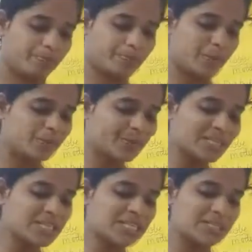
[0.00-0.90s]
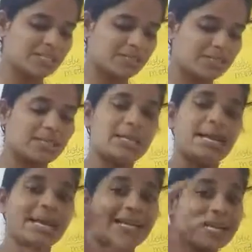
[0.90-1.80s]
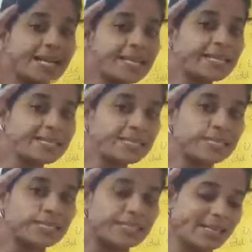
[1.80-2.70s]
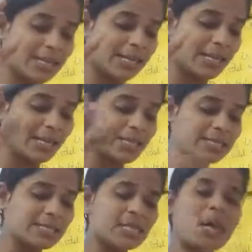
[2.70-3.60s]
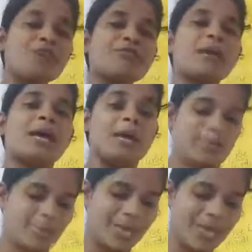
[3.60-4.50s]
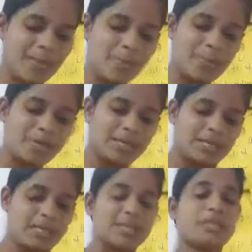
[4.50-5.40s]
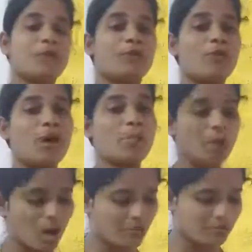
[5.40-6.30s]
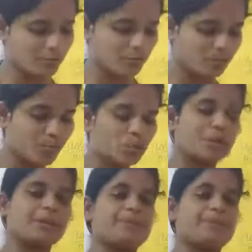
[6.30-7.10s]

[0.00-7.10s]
publish a collection of map in the form of book.